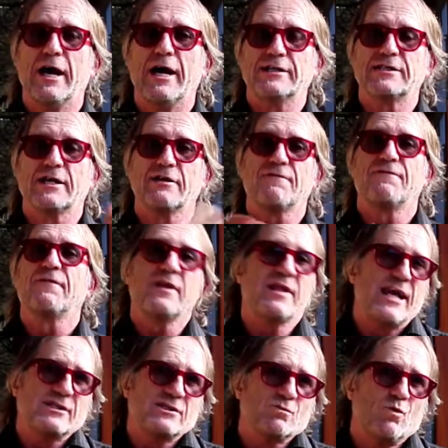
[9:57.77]
So
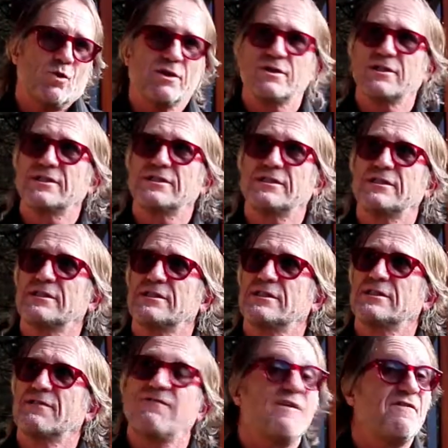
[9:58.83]
that's worth
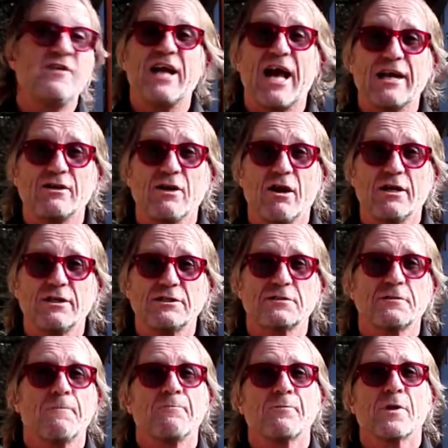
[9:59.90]
$58.
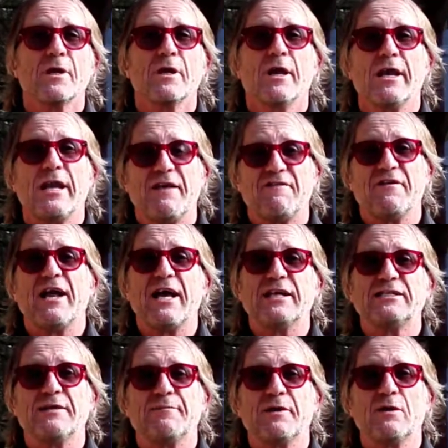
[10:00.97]
An FNA is
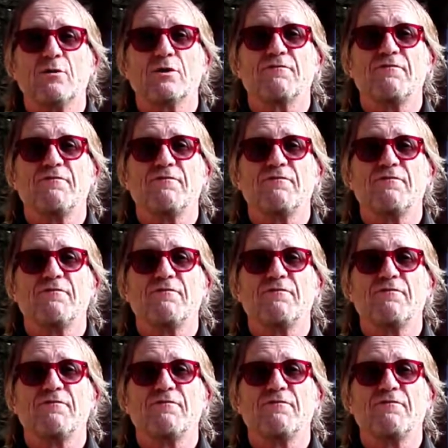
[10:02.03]
typically worth